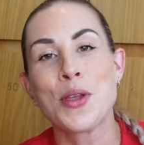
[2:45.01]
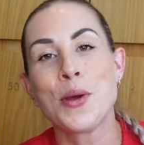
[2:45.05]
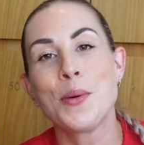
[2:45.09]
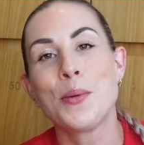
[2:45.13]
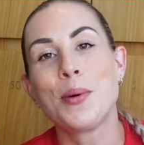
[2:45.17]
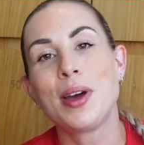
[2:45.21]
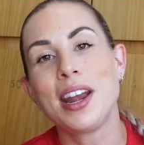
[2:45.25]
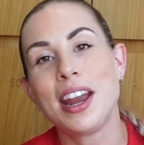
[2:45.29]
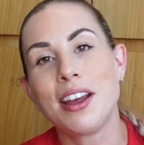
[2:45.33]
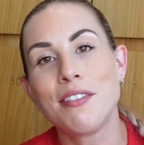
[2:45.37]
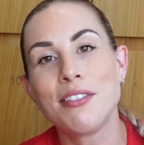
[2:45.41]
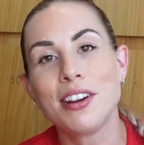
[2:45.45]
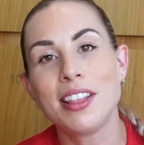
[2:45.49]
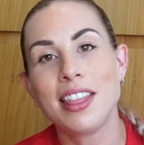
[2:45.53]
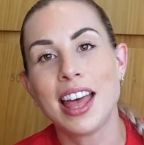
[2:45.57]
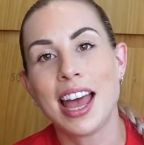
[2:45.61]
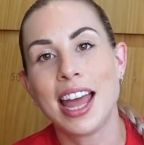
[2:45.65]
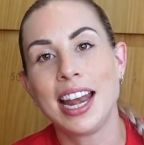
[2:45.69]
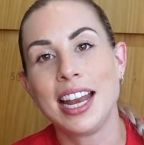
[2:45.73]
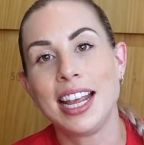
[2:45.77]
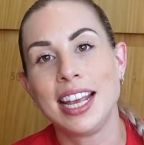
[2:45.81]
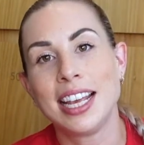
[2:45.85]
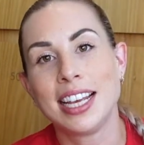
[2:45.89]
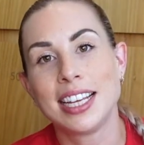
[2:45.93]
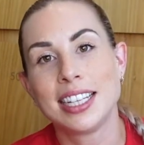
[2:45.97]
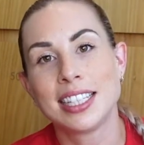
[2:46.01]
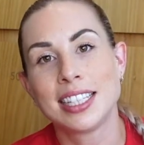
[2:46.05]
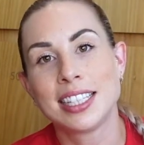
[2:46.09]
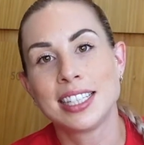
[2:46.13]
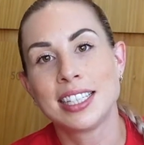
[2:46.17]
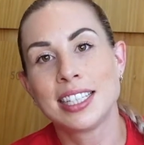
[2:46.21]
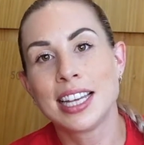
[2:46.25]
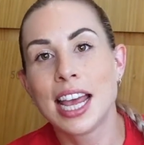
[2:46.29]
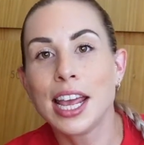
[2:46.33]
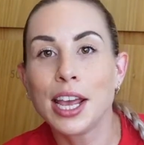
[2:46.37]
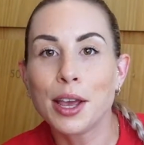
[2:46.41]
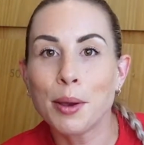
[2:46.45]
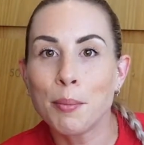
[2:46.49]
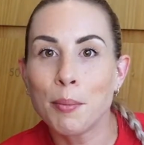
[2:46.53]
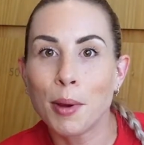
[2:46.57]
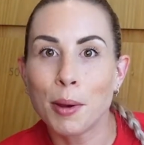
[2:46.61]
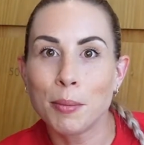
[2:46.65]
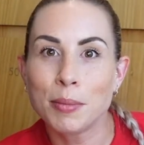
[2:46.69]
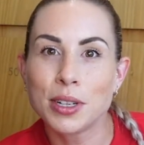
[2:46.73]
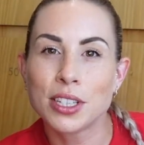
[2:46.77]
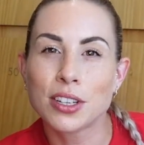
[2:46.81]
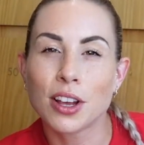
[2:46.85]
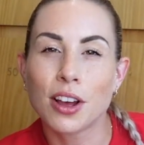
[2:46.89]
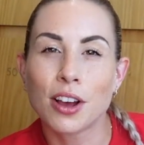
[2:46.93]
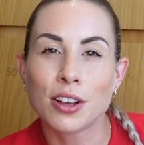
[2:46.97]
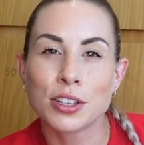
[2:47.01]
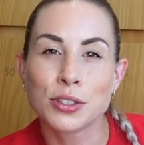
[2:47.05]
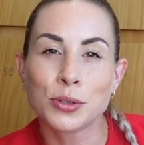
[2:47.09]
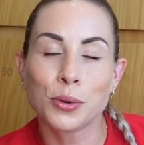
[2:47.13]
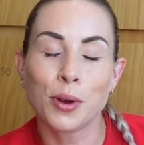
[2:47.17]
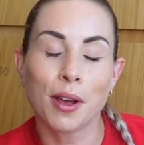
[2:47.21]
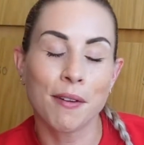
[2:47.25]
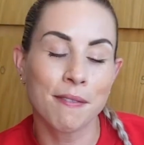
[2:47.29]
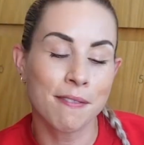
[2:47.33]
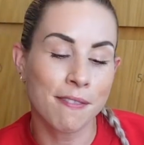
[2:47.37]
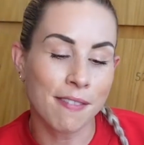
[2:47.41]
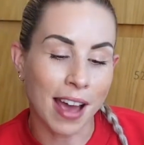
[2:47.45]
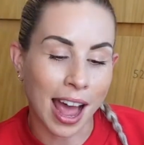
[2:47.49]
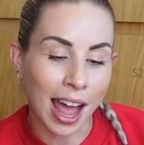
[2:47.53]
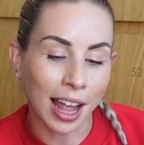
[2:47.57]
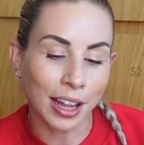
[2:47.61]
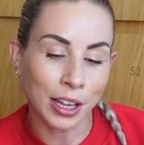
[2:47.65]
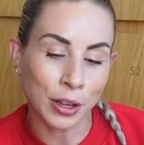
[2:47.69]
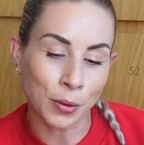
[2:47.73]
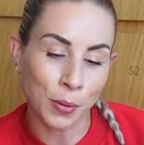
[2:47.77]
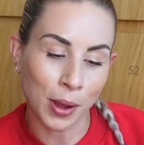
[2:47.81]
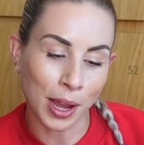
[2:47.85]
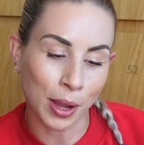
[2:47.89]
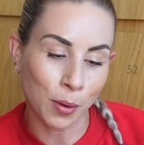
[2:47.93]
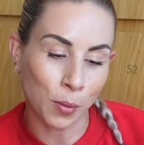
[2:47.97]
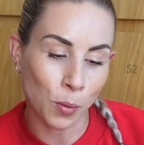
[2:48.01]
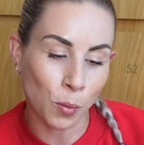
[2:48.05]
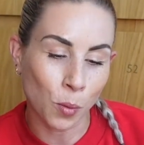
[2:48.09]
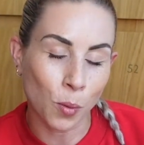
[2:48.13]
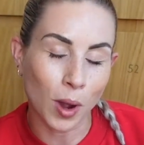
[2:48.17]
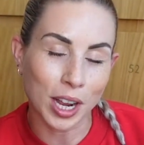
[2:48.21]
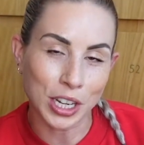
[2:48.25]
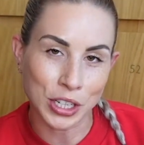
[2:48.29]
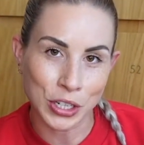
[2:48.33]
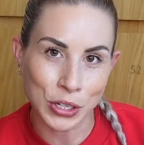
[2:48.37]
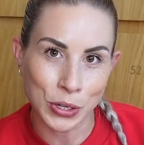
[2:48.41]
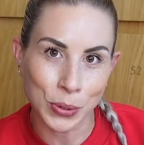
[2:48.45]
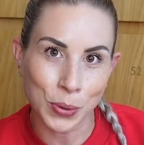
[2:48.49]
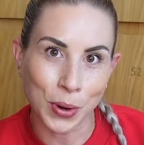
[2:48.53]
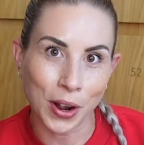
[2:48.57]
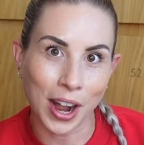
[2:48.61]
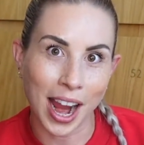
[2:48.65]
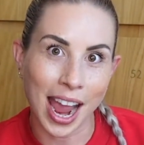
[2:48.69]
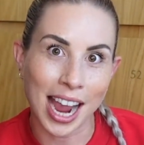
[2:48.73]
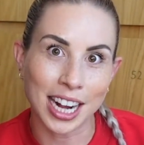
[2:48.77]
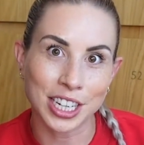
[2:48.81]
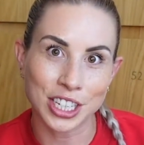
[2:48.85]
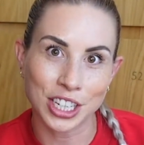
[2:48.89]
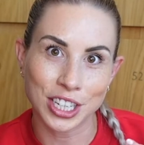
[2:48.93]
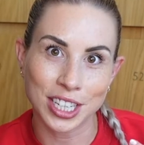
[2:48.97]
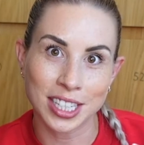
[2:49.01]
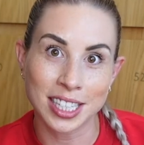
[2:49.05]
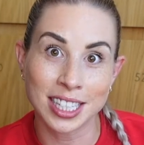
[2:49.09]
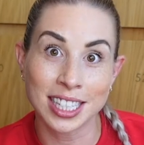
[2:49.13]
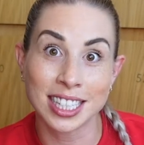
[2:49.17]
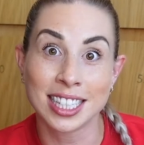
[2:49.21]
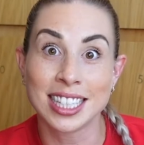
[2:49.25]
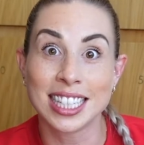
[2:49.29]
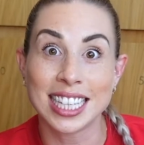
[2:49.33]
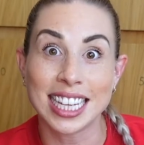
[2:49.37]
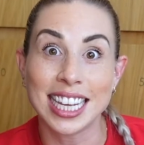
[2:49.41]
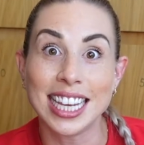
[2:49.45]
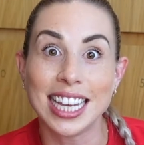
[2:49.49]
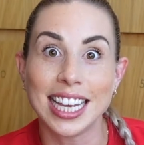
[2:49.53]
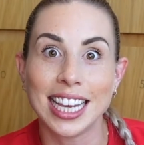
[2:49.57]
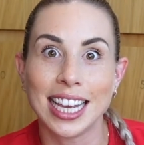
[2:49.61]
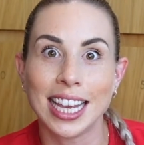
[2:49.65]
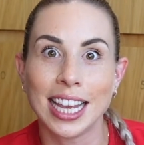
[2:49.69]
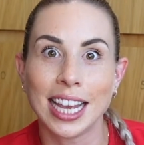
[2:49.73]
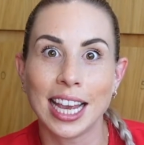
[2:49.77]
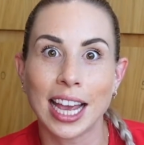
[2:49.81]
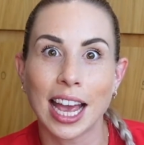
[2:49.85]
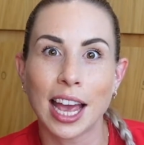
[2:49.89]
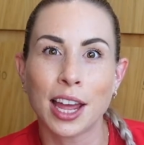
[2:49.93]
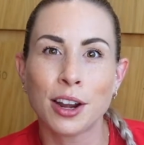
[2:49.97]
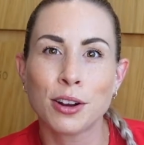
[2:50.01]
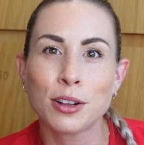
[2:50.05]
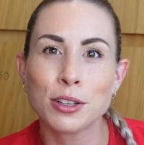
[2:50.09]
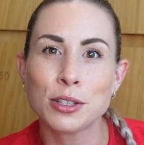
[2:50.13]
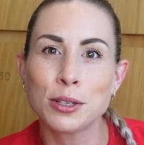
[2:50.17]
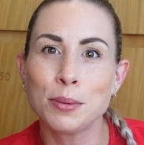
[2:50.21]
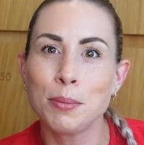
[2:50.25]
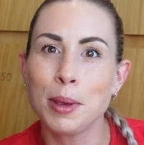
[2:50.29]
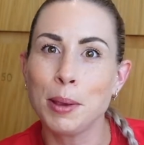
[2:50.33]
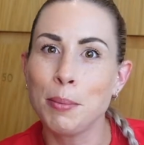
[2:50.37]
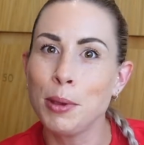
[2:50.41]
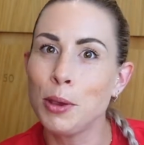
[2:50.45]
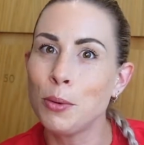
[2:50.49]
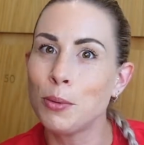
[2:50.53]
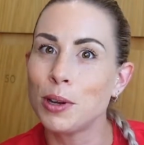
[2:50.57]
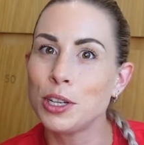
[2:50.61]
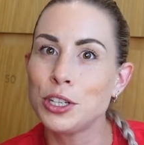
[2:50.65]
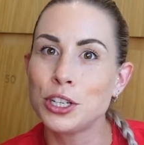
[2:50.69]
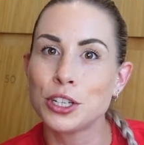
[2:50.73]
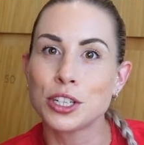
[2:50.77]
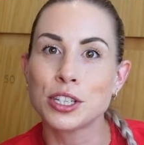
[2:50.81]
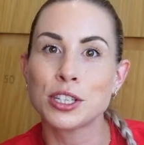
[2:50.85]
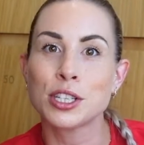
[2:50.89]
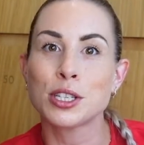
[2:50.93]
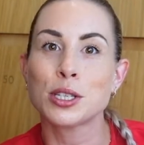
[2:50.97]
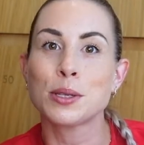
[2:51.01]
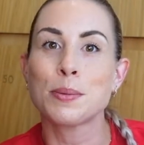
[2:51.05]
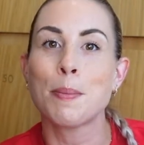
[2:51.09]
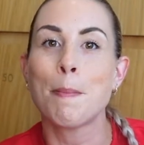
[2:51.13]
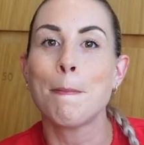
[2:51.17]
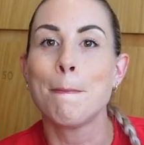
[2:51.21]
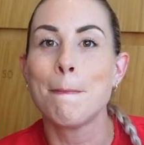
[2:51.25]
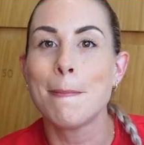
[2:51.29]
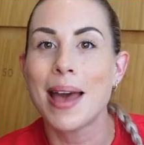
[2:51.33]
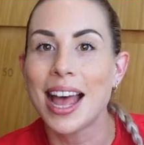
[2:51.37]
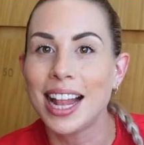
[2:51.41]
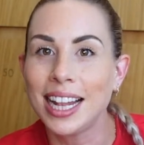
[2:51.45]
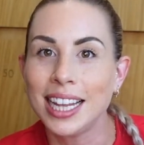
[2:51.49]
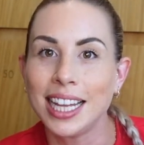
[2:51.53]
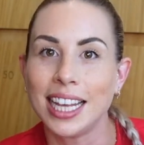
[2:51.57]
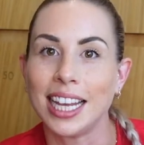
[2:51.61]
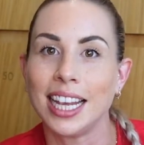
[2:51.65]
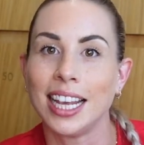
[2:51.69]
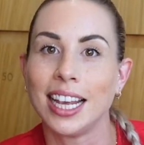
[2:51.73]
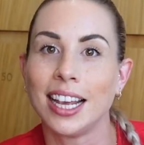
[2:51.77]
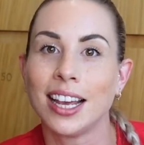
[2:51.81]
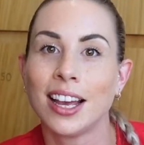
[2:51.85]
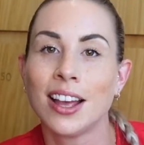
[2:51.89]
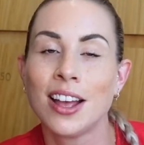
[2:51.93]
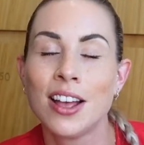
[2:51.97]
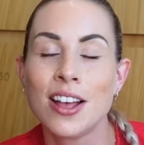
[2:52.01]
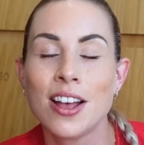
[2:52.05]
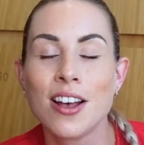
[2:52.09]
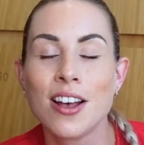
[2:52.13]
Whatever that is, take a moment to also evaluate what you are actually seeing and also maybe what you're smelling.